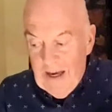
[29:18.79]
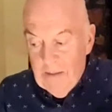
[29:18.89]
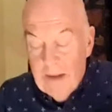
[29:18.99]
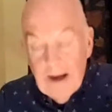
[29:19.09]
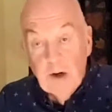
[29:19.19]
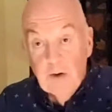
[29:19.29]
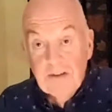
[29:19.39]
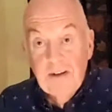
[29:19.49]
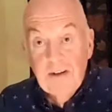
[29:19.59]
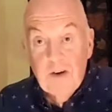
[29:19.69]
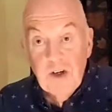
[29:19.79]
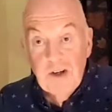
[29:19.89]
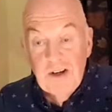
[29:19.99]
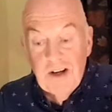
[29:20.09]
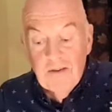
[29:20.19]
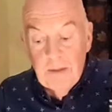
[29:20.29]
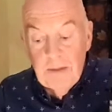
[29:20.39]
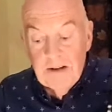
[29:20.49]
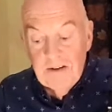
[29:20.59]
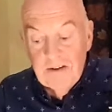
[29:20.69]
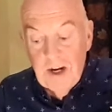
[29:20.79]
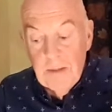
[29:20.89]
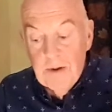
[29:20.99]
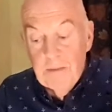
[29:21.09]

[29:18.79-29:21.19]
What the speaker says: Michael Russell's version of the Mason's Apron.